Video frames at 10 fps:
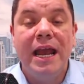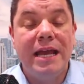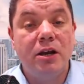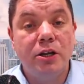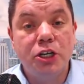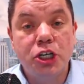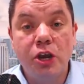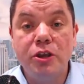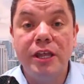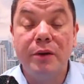and I'm going to
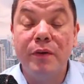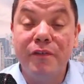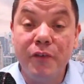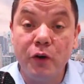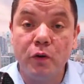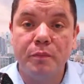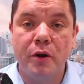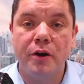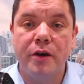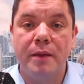show you their referral
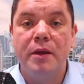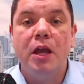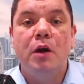program,